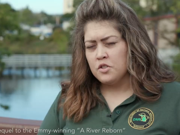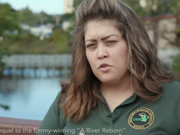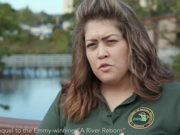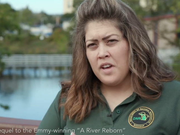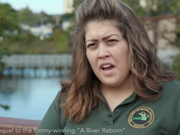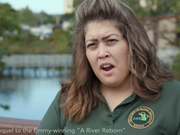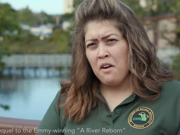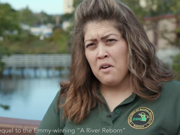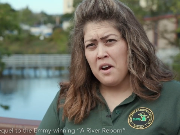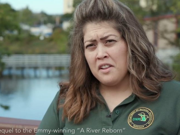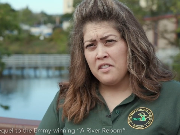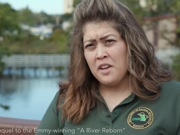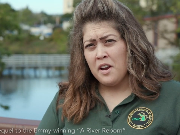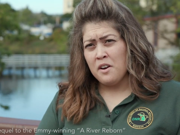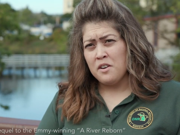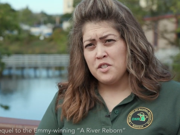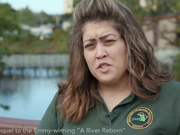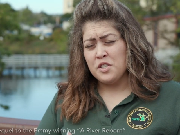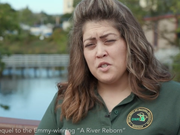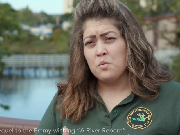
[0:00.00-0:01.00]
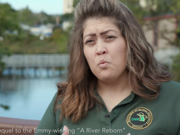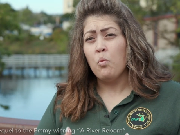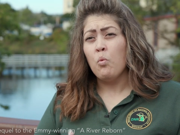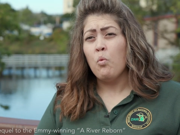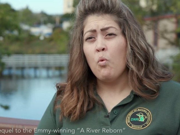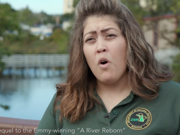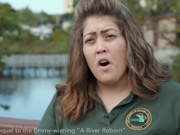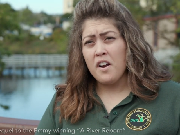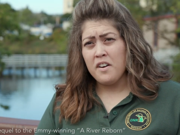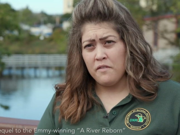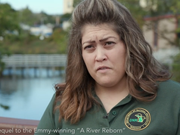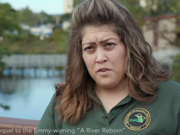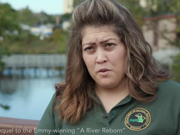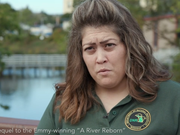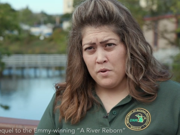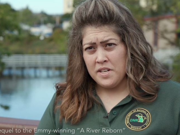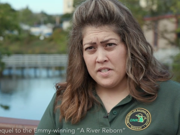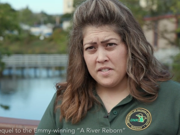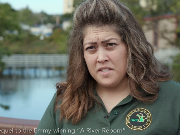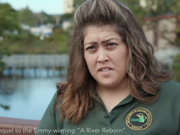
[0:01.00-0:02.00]
So that right there is just one of the
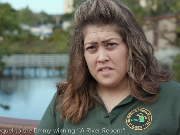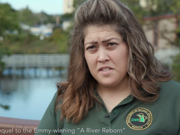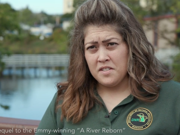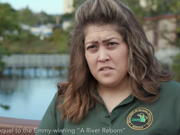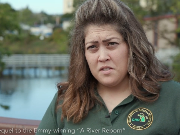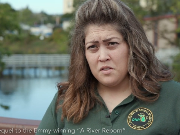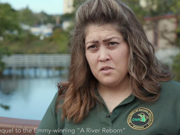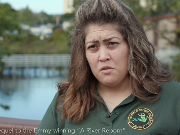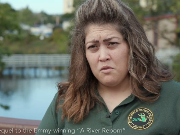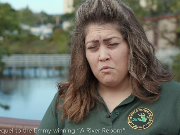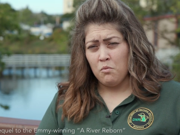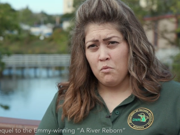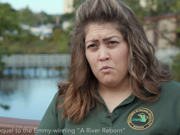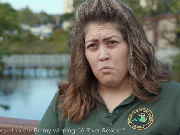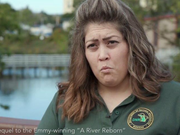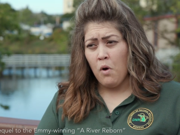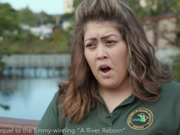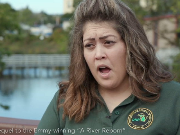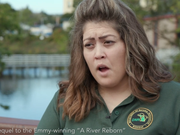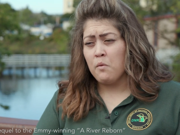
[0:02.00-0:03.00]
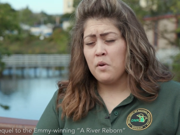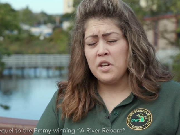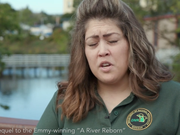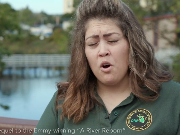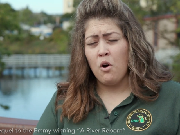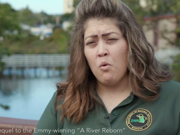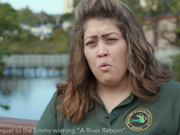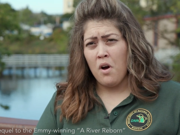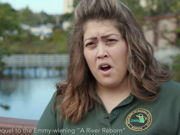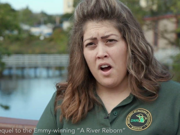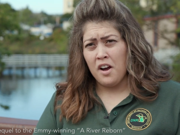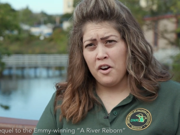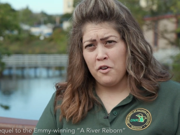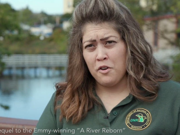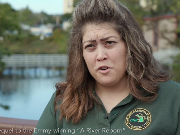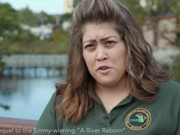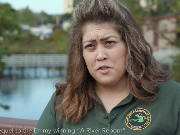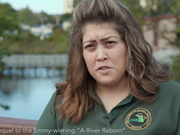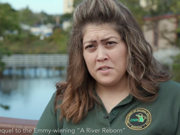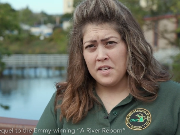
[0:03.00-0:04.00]
reasons why we don't want
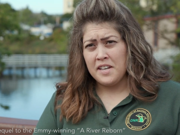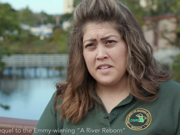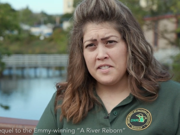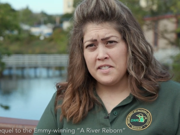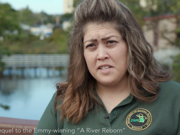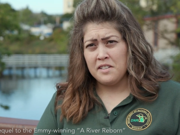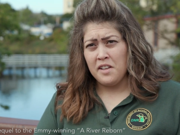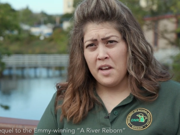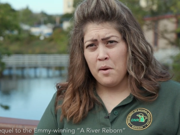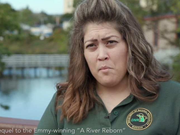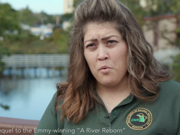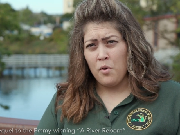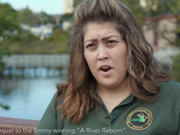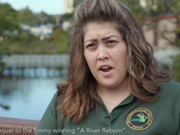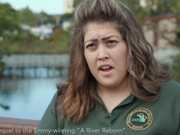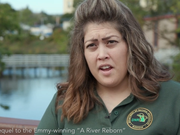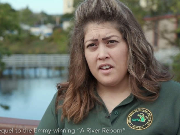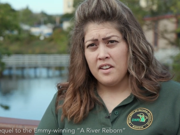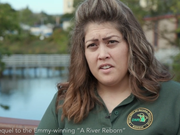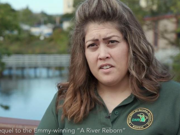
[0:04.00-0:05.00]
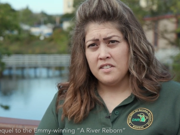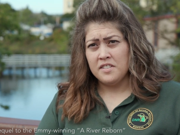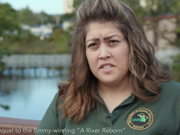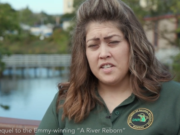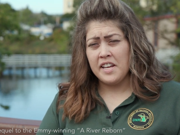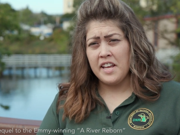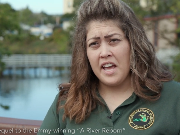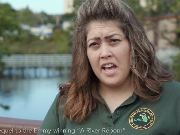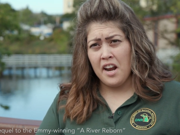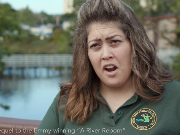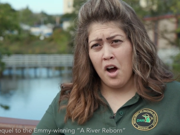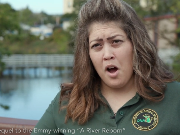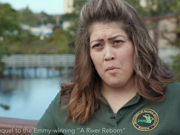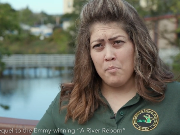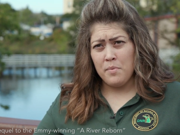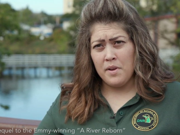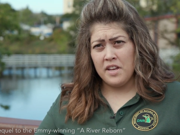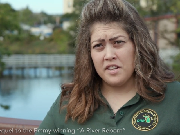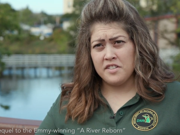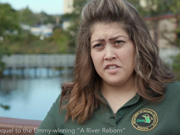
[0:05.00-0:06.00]
critters like sea lamprey to get up
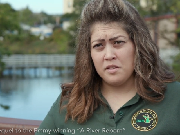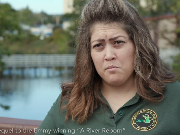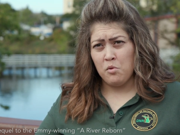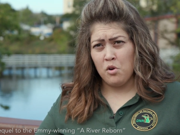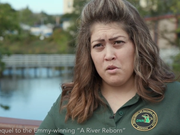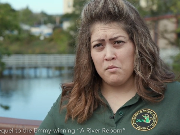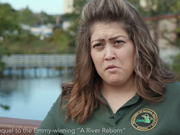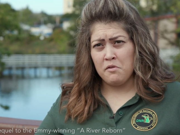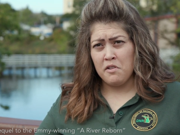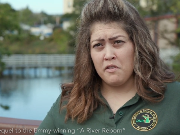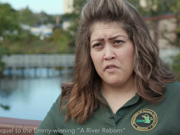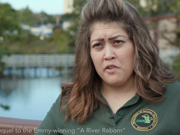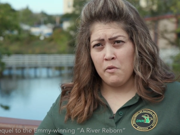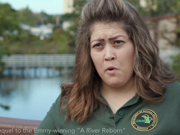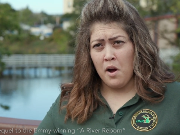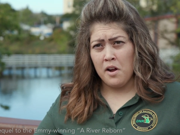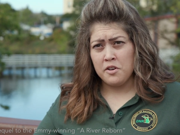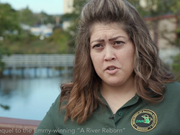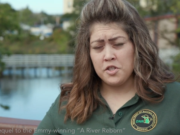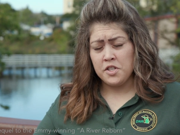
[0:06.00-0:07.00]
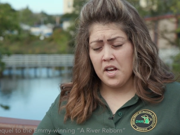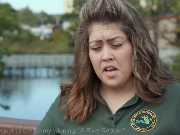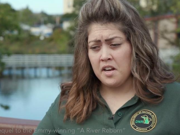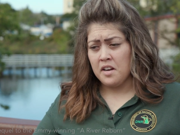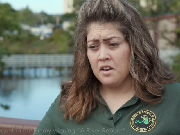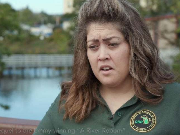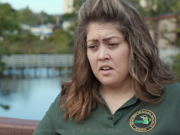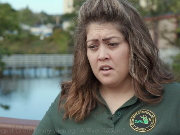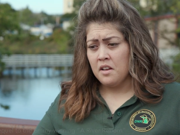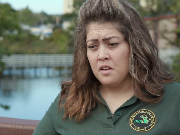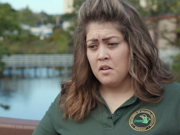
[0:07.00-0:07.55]
into the Boardman River watershed.